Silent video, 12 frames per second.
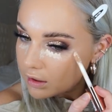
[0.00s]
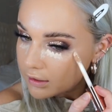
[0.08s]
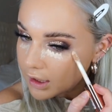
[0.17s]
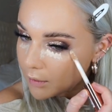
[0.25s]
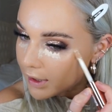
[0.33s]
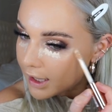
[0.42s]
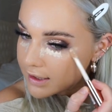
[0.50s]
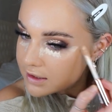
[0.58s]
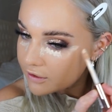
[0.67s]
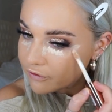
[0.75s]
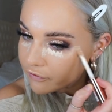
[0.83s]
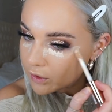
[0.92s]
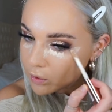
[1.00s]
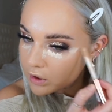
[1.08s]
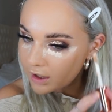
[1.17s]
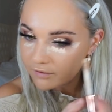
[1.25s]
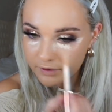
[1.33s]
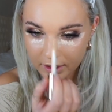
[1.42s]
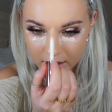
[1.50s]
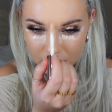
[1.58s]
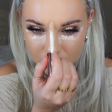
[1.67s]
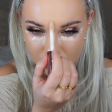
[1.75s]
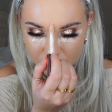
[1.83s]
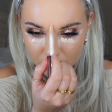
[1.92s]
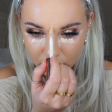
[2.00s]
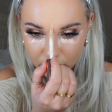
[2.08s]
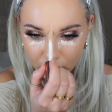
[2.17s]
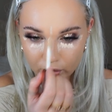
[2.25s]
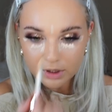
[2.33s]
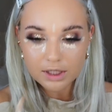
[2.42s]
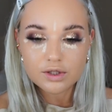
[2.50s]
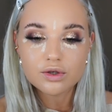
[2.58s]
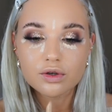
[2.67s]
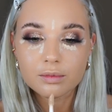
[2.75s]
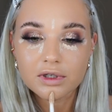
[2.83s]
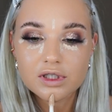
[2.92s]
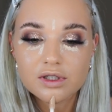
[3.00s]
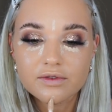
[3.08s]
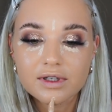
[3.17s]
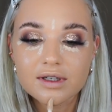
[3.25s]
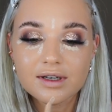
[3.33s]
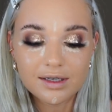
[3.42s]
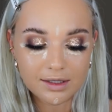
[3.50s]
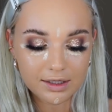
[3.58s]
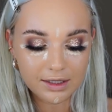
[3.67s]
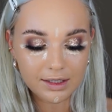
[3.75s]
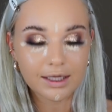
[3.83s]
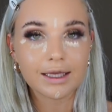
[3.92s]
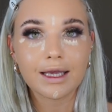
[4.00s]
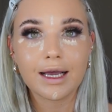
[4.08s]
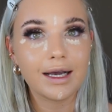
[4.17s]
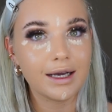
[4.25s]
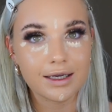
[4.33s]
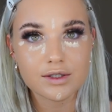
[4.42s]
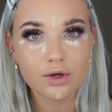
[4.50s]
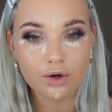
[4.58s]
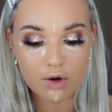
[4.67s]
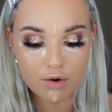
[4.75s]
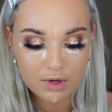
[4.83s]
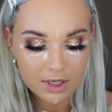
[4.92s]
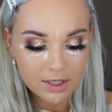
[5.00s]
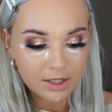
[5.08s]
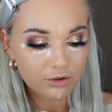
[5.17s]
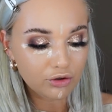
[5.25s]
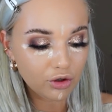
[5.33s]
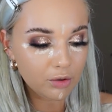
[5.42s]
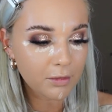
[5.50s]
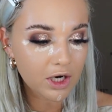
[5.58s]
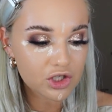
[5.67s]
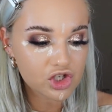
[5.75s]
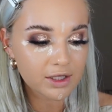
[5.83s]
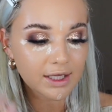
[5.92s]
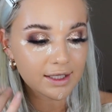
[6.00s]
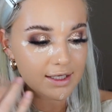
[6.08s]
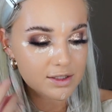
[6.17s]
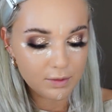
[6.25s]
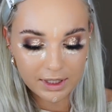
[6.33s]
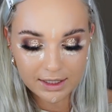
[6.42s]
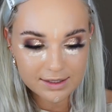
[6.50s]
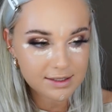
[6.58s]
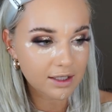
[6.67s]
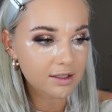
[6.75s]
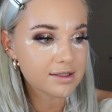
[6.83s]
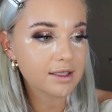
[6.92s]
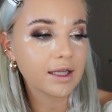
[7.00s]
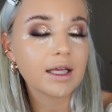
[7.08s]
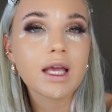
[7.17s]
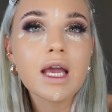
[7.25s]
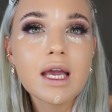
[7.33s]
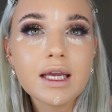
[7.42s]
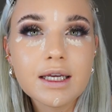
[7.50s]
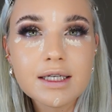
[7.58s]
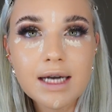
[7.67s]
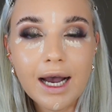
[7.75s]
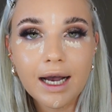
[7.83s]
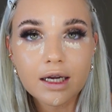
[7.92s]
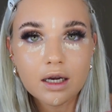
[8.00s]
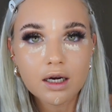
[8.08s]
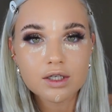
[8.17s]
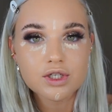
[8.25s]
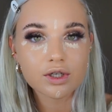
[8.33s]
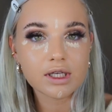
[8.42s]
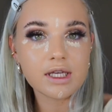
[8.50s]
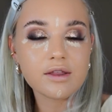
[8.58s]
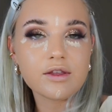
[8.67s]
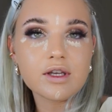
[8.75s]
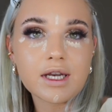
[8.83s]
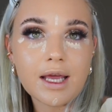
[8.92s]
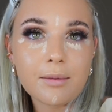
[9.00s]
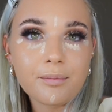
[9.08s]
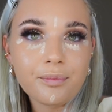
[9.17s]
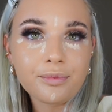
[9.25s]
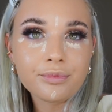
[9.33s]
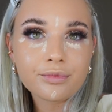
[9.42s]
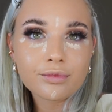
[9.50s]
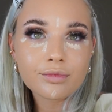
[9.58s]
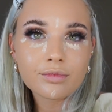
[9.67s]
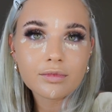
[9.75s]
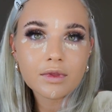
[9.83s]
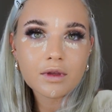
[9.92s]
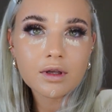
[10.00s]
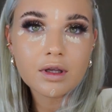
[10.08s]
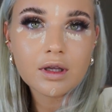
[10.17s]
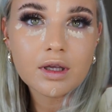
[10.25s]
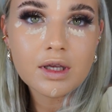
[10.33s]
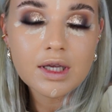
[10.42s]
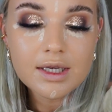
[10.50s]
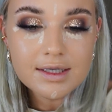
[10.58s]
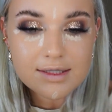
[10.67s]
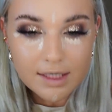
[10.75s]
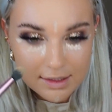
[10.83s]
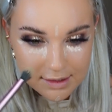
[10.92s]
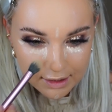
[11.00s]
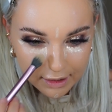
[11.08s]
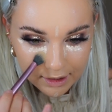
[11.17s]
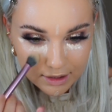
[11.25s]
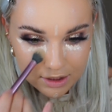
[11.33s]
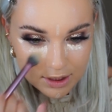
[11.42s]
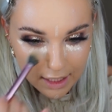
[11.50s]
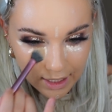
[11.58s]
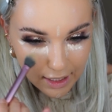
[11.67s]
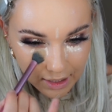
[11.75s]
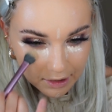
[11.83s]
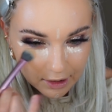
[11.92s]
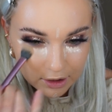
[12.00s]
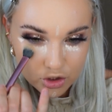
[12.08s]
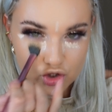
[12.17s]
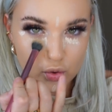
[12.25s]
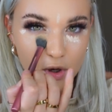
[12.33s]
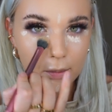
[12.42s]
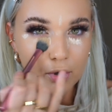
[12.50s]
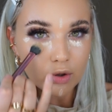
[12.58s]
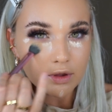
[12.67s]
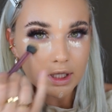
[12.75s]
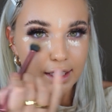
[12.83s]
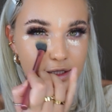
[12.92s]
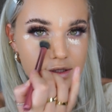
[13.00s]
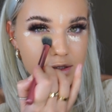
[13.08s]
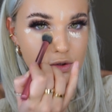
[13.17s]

Now it is a full coverage, so you don't need too much of it, like at all. Too much and then that's when it starts to like crack underneath your starts to like crack and show up all the lines.